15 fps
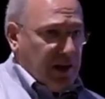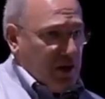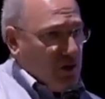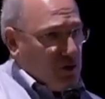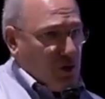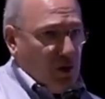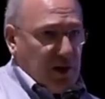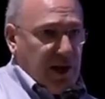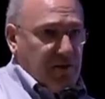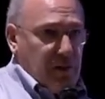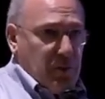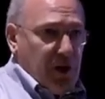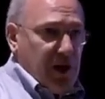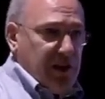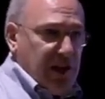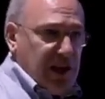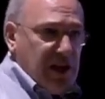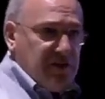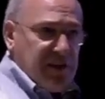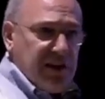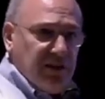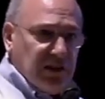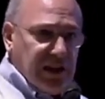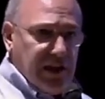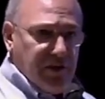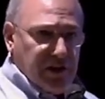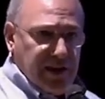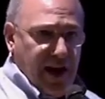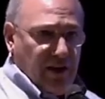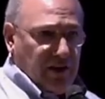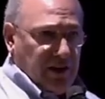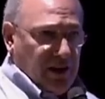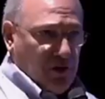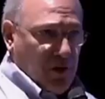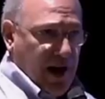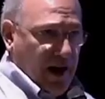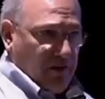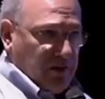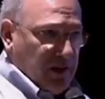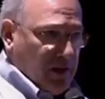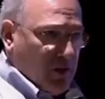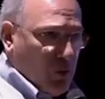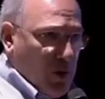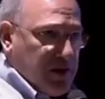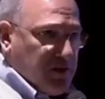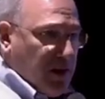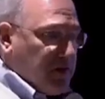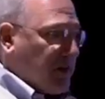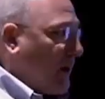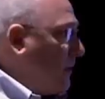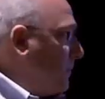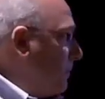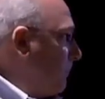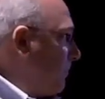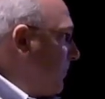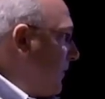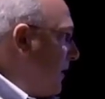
you told everybody that you didn't leave it down in the ground. Which is it?